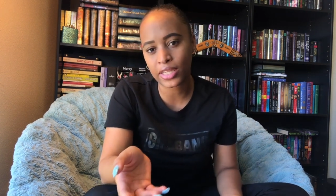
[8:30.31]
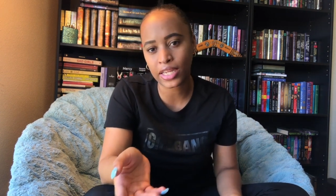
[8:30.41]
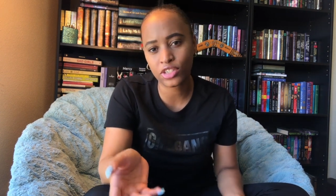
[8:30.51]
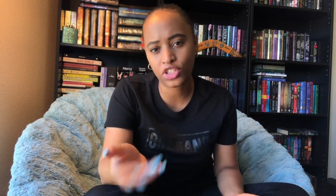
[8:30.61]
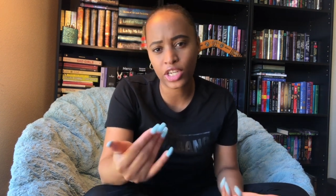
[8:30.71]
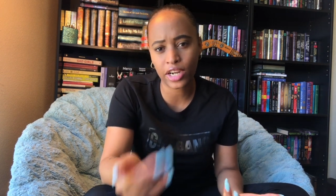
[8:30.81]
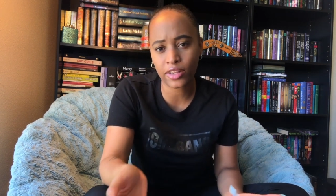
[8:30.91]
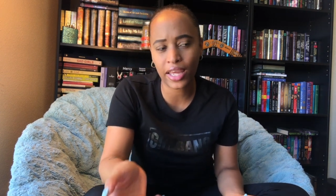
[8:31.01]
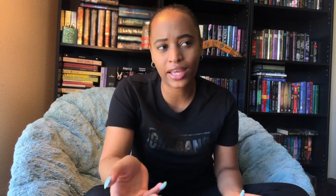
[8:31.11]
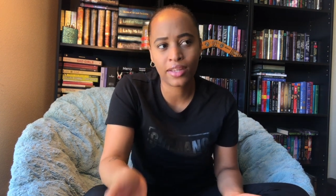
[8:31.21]
They share
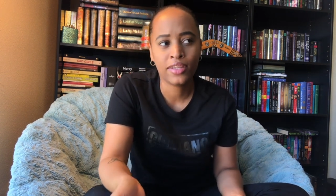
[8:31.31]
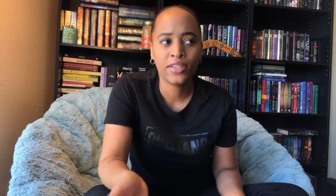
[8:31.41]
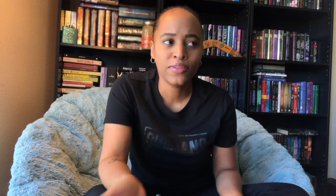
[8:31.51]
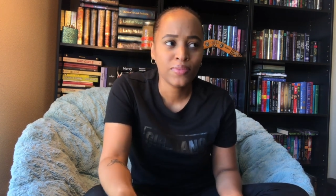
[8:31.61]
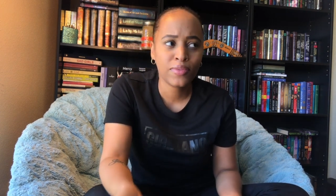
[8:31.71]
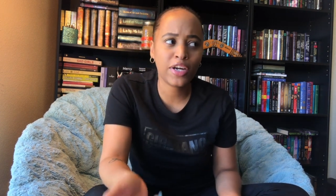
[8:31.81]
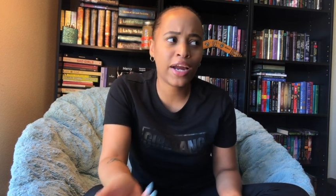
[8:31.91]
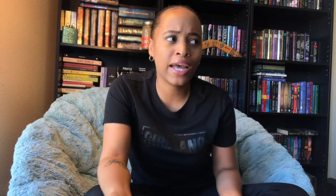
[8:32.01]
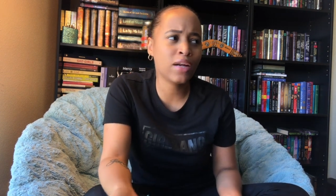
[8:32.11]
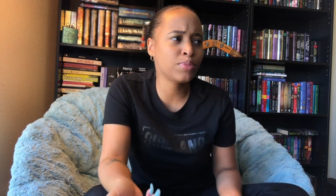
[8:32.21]
like their
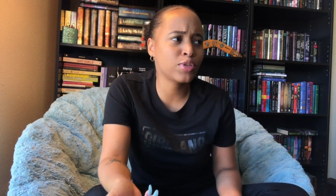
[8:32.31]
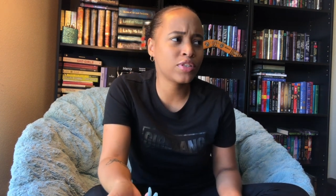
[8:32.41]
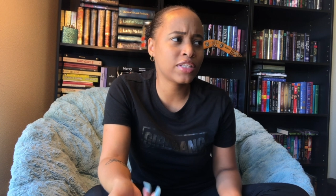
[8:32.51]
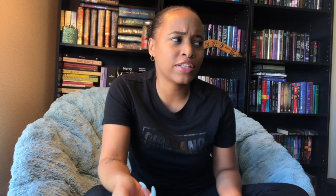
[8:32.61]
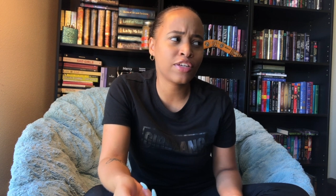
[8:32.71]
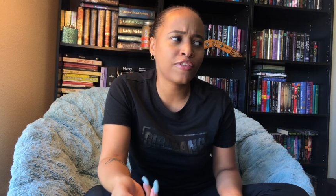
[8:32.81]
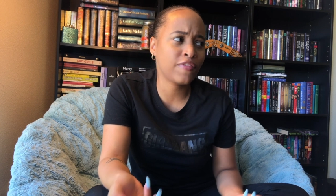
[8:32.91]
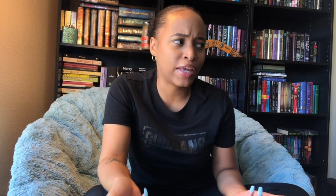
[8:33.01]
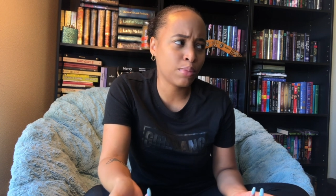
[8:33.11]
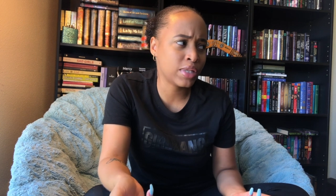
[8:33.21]
animals and their
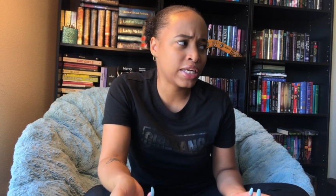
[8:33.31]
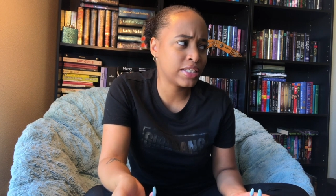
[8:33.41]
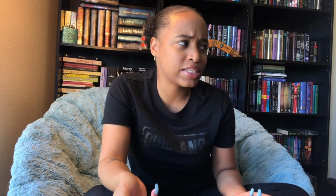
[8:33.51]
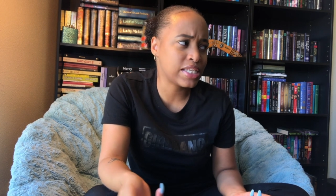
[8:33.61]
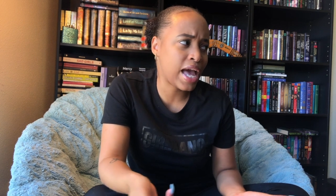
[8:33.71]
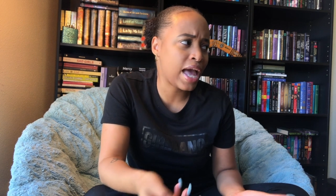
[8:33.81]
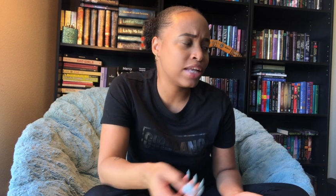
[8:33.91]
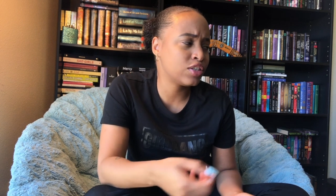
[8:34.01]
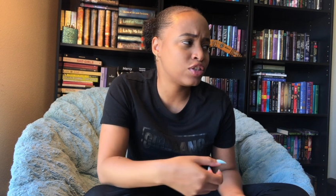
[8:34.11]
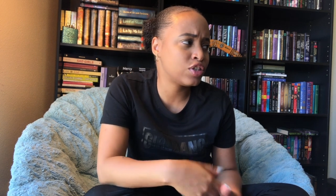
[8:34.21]
families,
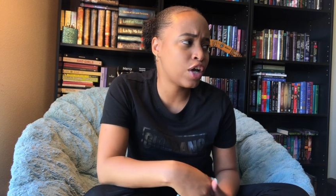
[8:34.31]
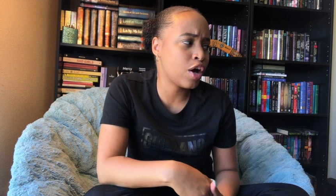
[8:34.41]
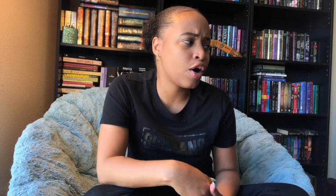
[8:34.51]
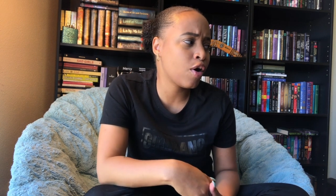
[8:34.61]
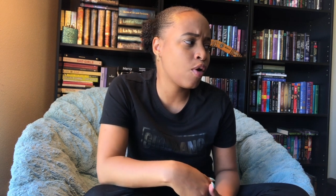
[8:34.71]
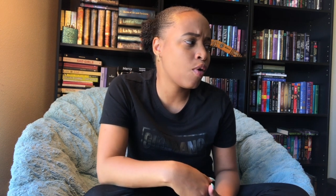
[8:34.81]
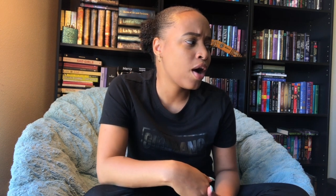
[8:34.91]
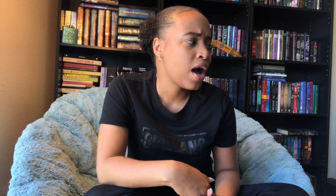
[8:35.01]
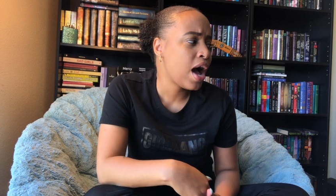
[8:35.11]
and so,